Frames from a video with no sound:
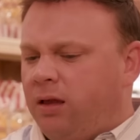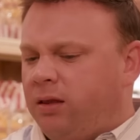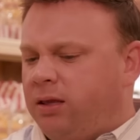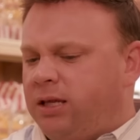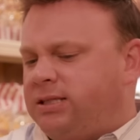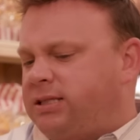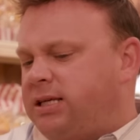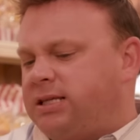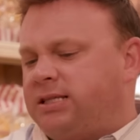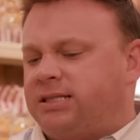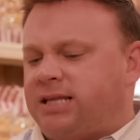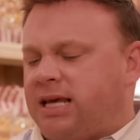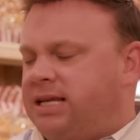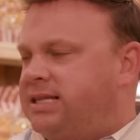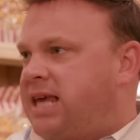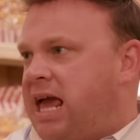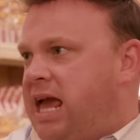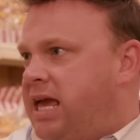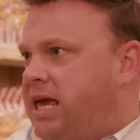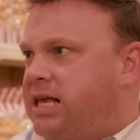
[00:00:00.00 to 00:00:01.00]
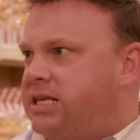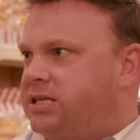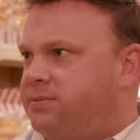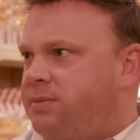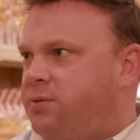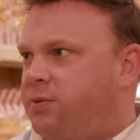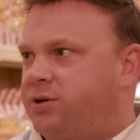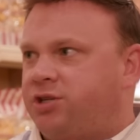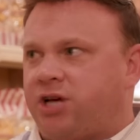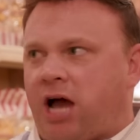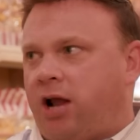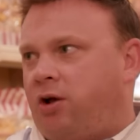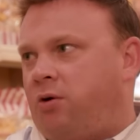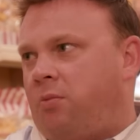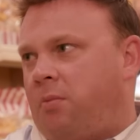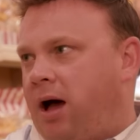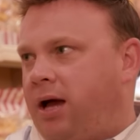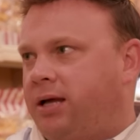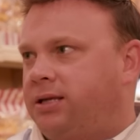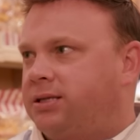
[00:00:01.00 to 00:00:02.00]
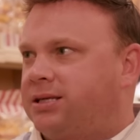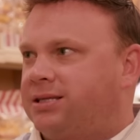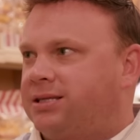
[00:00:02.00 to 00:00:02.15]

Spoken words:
This doesn't taste cakey to me, which I don't mind